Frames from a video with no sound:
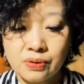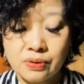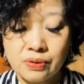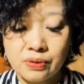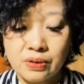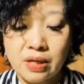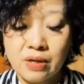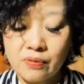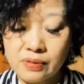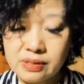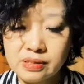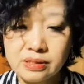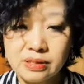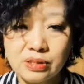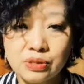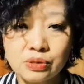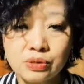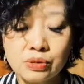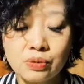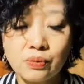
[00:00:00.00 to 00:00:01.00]
uh,
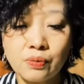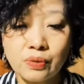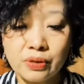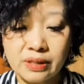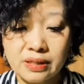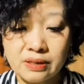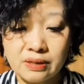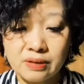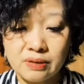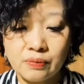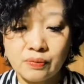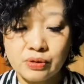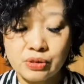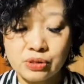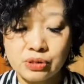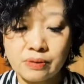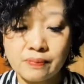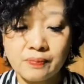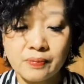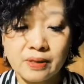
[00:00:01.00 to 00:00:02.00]
residential work,
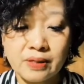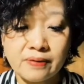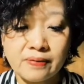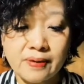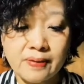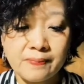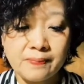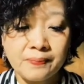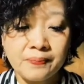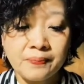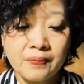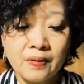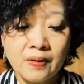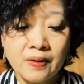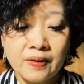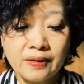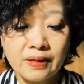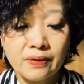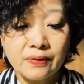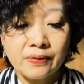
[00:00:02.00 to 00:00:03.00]
workshop. Right
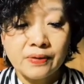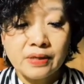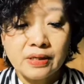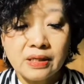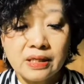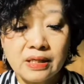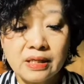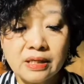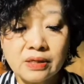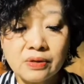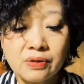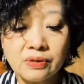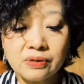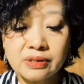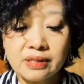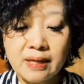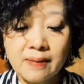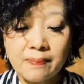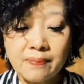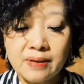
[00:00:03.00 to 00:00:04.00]
now, it
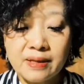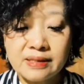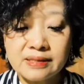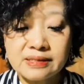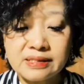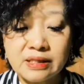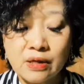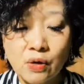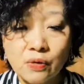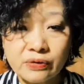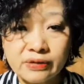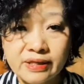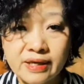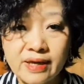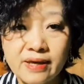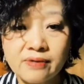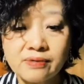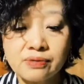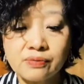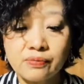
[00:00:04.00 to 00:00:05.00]
could take place in
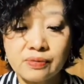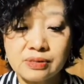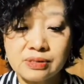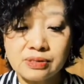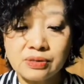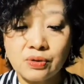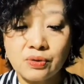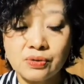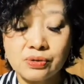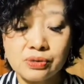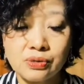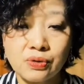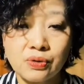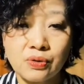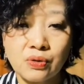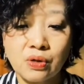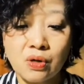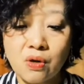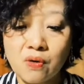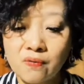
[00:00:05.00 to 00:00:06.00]
hotels, resorts,
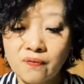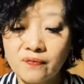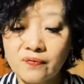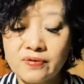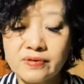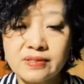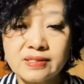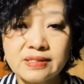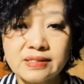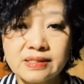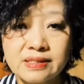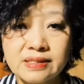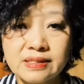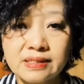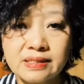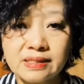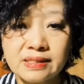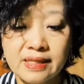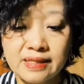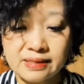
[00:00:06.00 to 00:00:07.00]
or conference
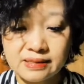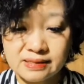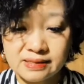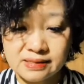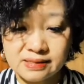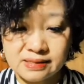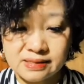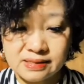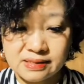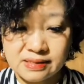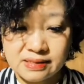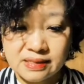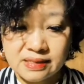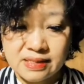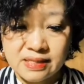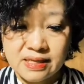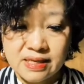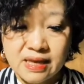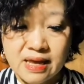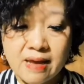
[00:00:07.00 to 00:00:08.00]
centers,
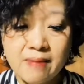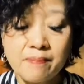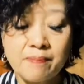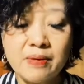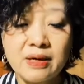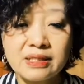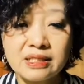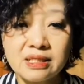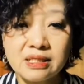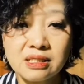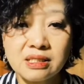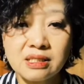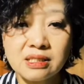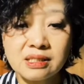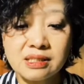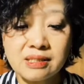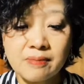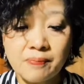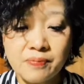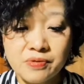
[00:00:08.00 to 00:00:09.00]
and
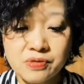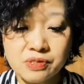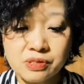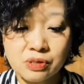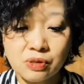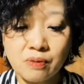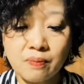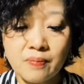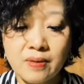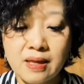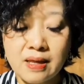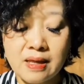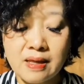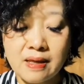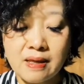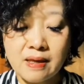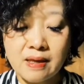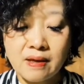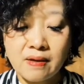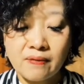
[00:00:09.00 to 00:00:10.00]
participants could
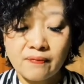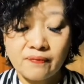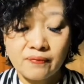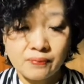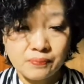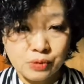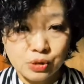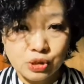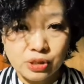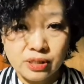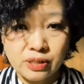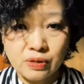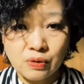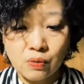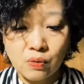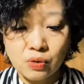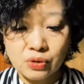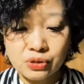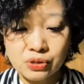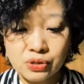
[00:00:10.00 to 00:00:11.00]
be from sharing
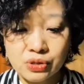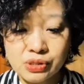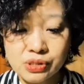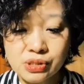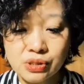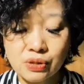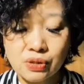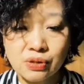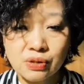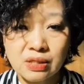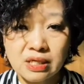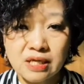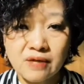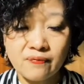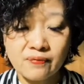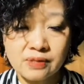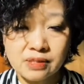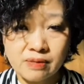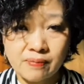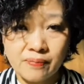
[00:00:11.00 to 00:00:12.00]
quarters or
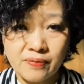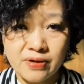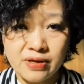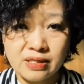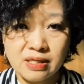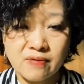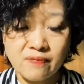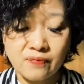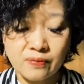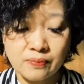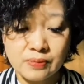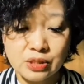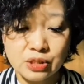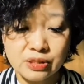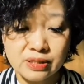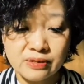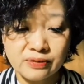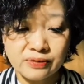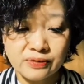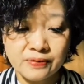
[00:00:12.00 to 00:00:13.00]
live separating from each
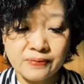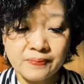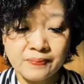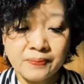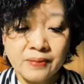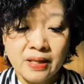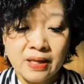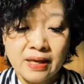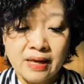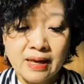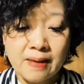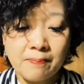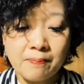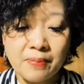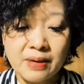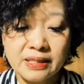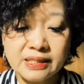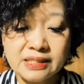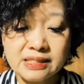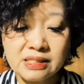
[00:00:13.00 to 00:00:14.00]
other. And
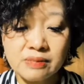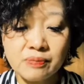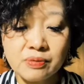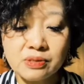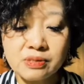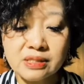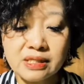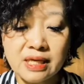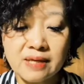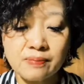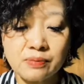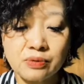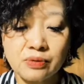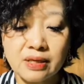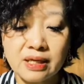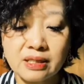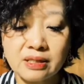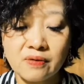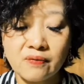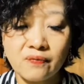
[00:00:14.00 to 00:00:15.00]
participants came
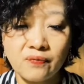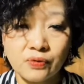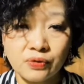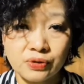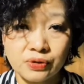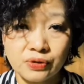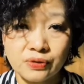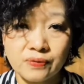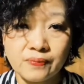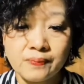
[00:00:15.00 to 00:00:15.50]
together for the